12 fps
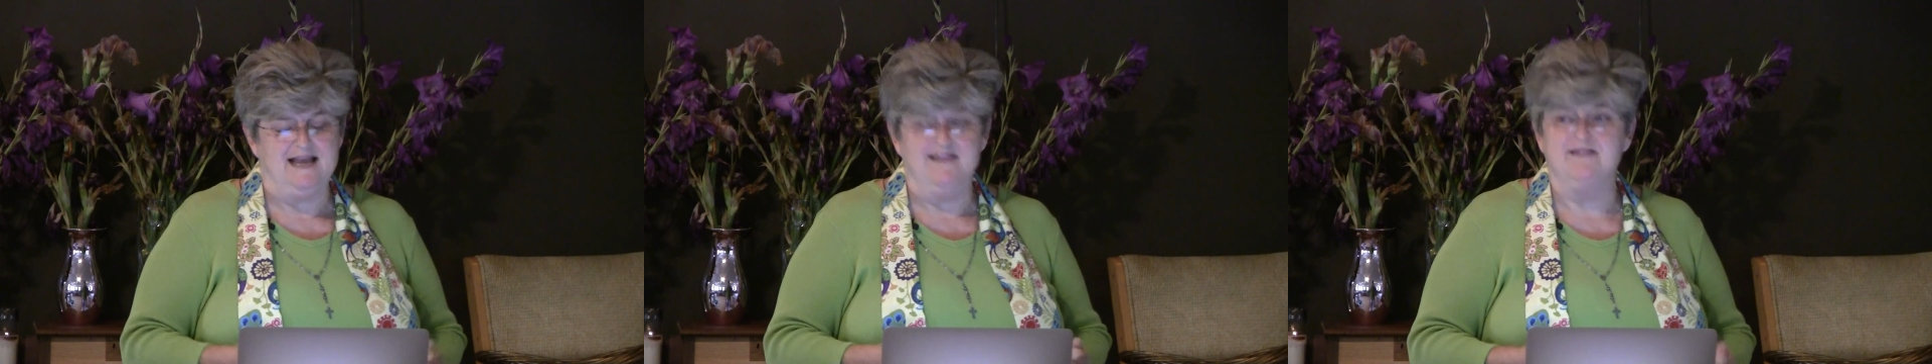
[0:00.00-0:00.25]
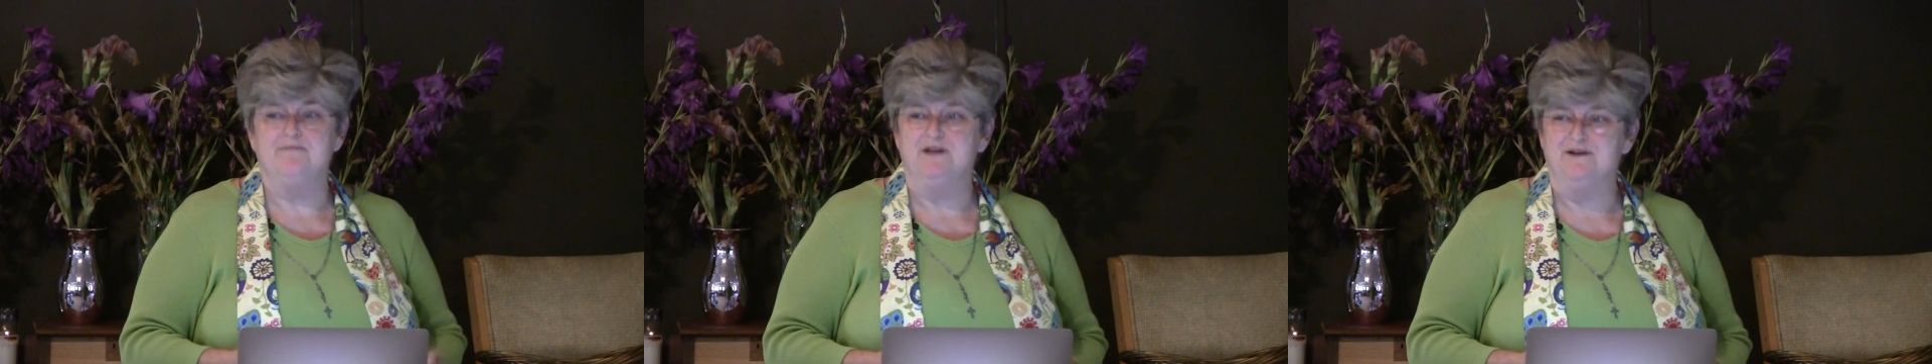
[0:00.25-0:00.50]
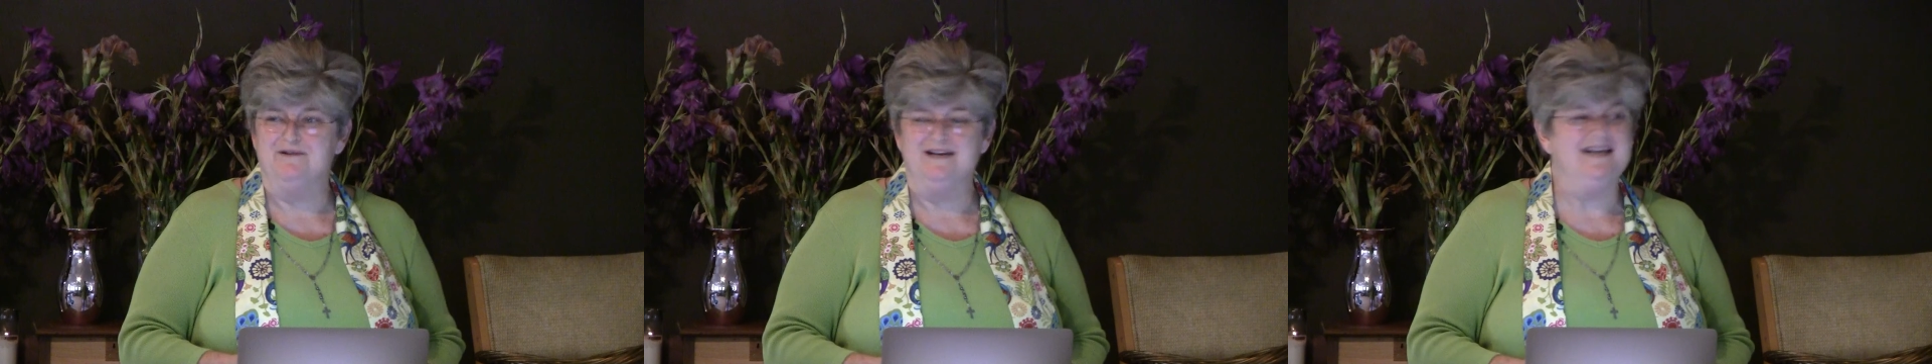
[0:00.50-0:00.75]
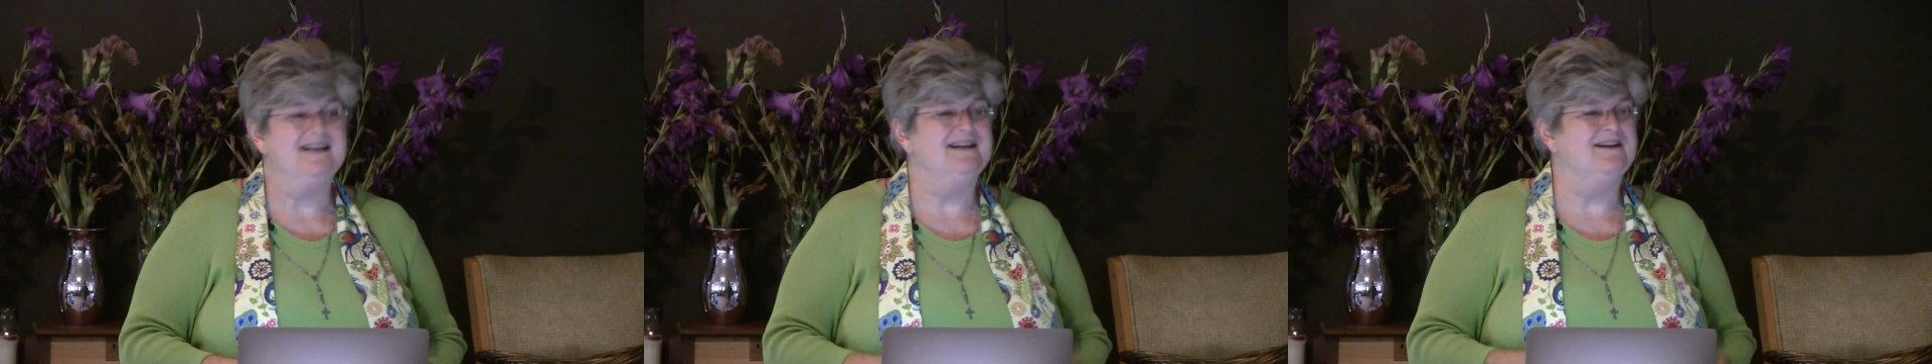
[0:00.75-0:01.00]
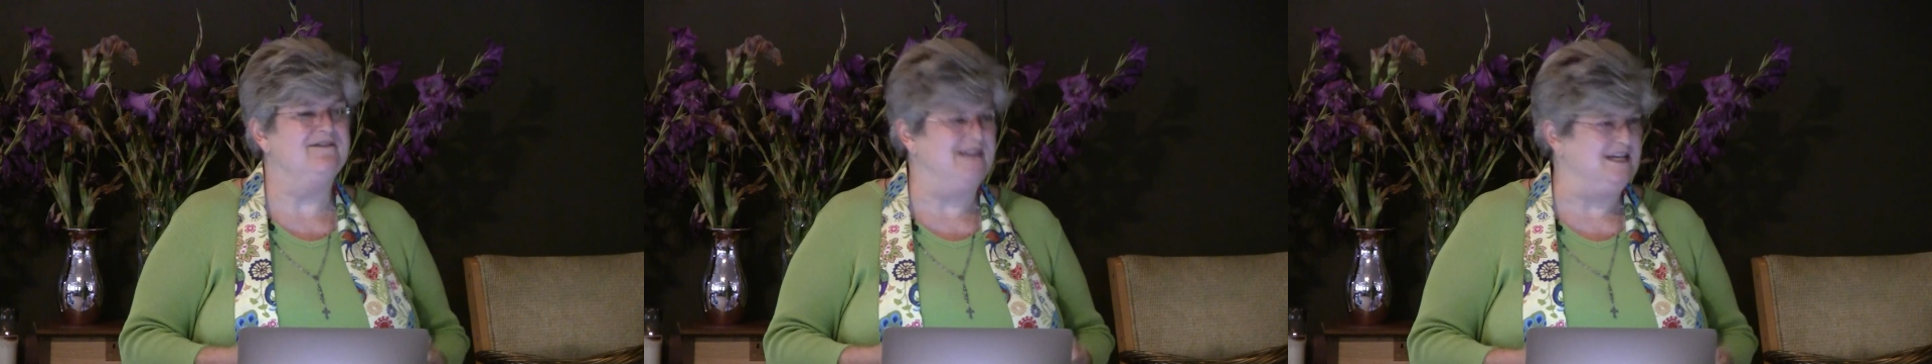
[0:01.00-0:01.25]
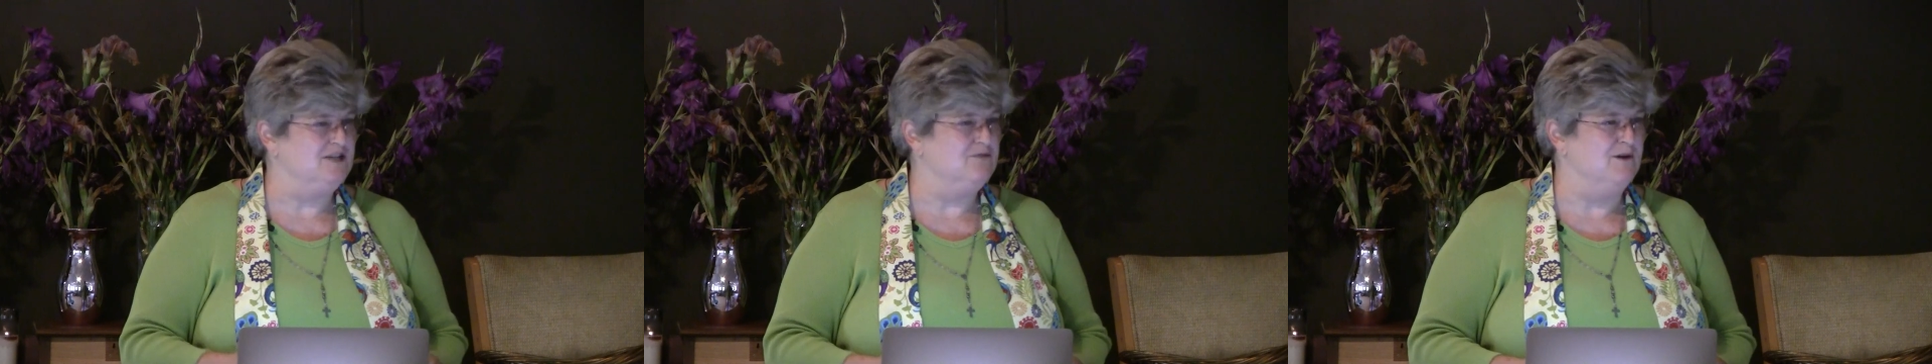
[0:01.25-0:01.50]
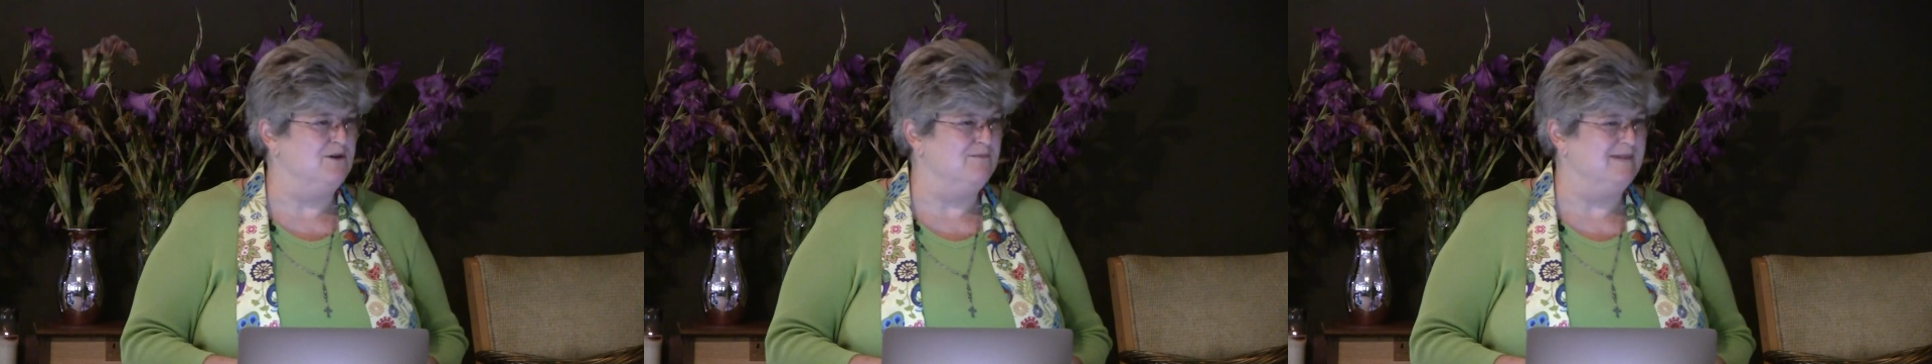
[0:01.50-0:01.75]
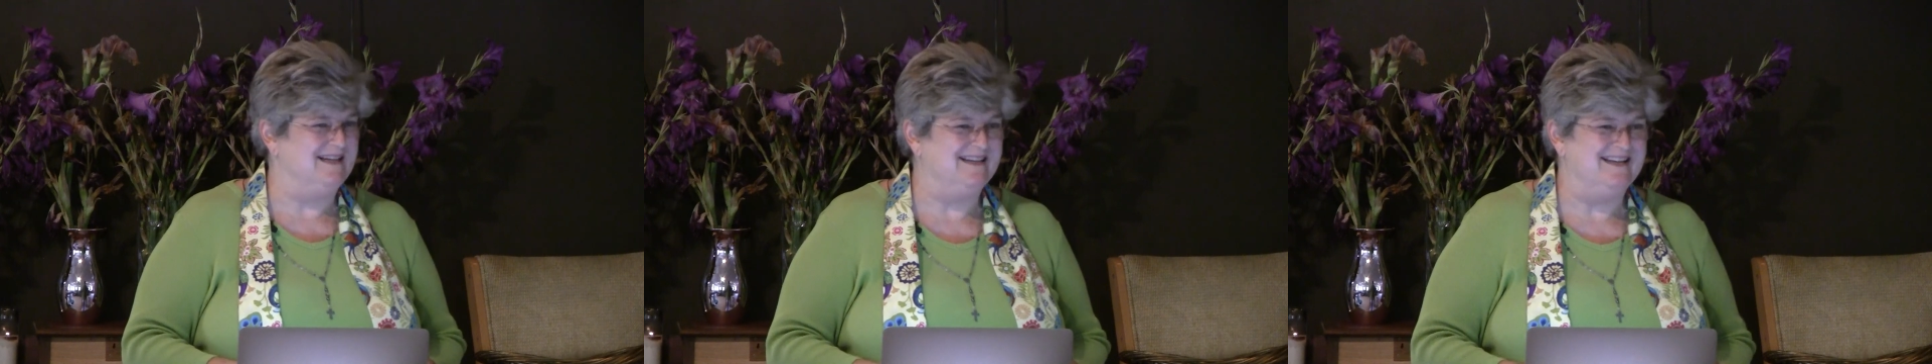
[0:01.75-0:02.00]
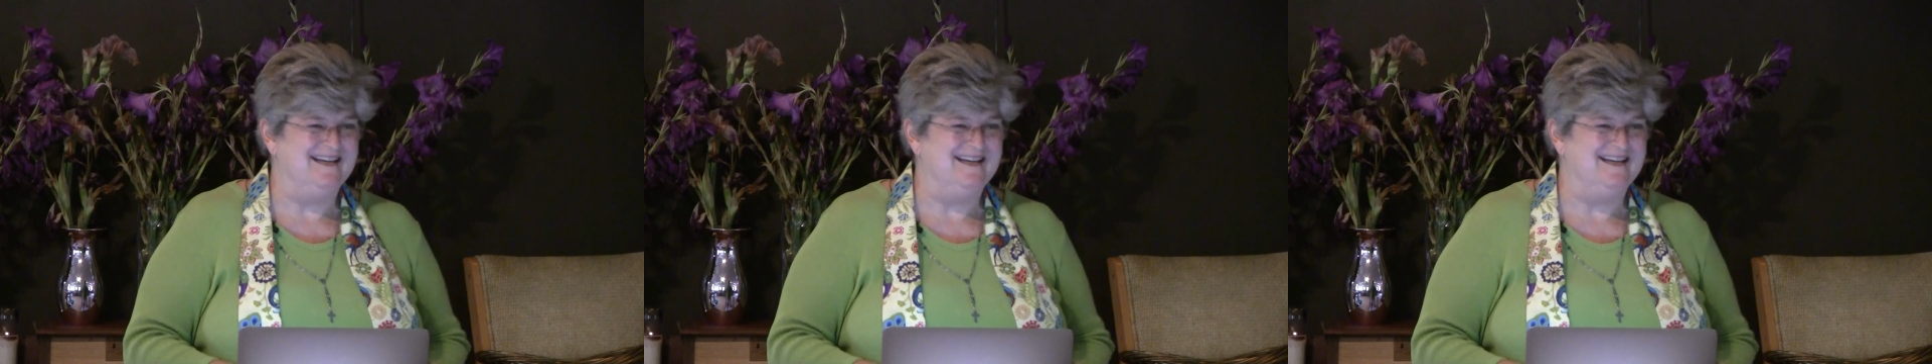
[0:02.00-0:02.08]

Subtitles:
and the beauty of each moment.